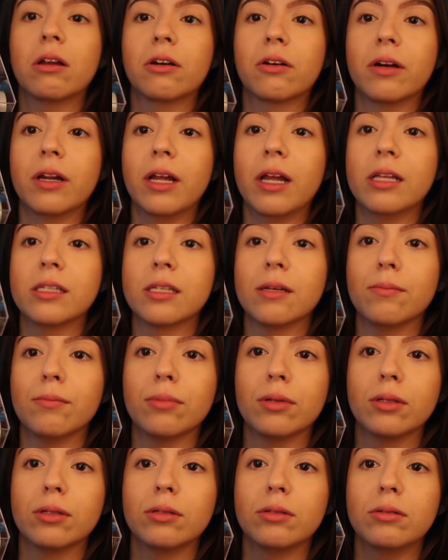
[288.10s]
Greens
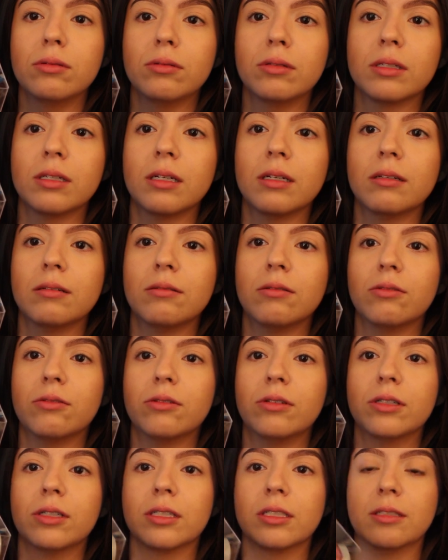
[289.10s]
and blues and
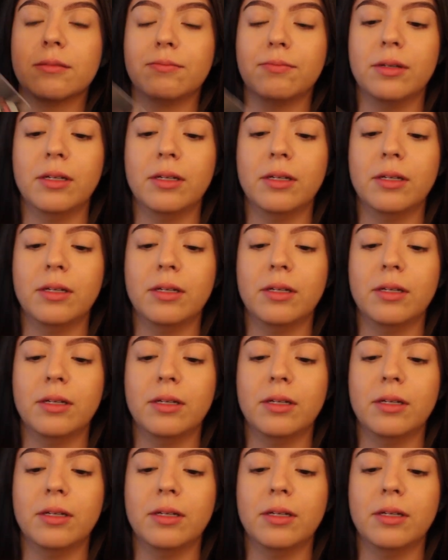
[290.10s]
oranges and